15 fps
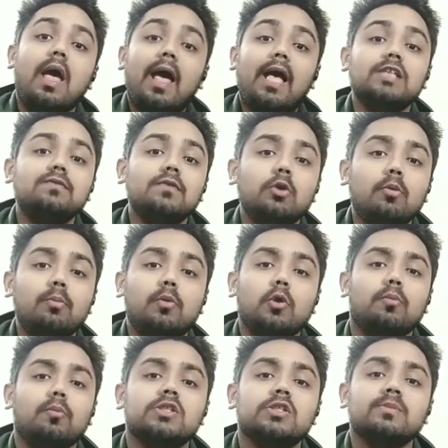As we know,
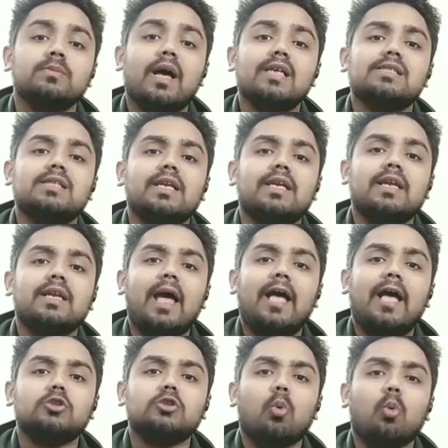Blue Prism has gained
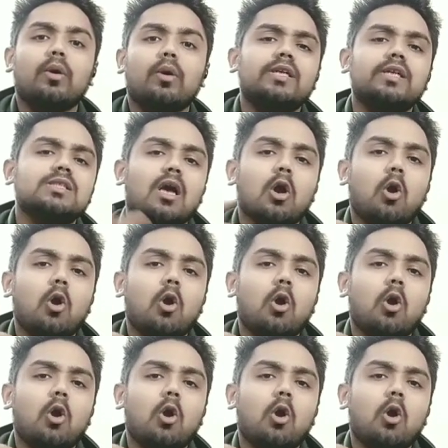edge over its